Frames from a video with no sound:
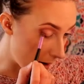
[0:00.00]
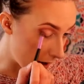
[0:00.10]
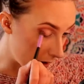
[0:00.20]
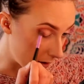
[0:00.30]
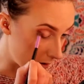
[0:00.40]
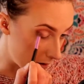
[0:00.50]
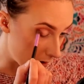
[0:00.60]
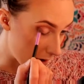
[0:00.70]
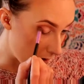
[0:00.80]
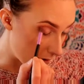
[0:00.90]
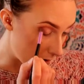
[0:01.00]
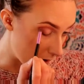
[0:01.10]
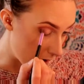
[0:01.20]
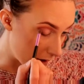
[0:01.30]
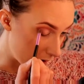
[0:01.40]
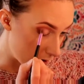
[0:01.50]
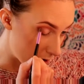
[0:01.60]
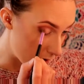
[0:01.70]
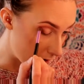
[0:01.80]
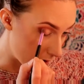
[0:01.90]
back in on this outer edge
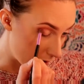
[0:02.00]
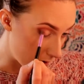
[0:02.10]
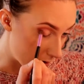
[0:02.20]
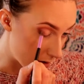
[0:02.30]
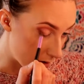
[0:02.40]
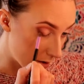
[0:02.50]
and